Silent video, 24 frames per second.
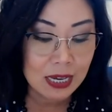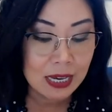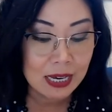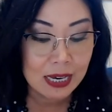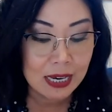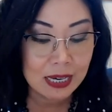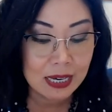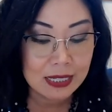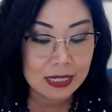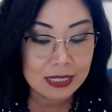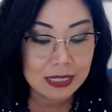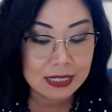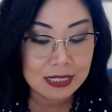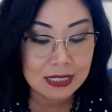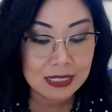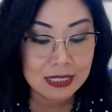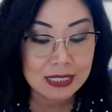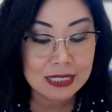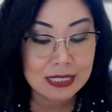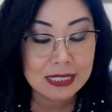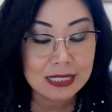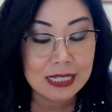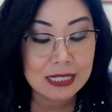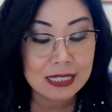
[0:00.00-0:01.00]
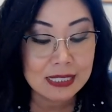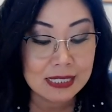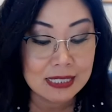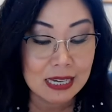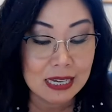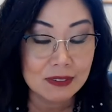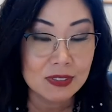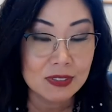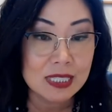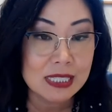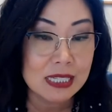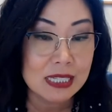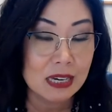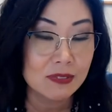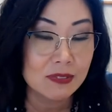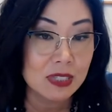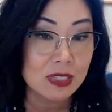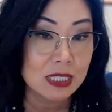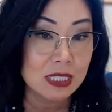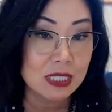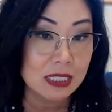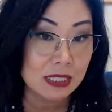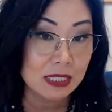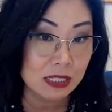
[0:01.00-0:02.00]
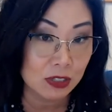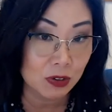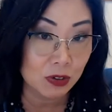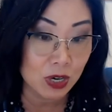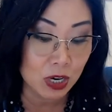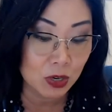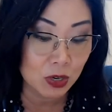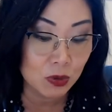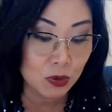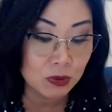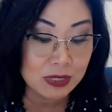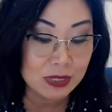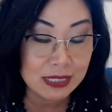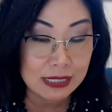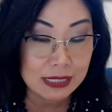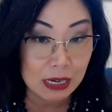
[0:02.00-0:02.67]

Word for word: and it's the 6770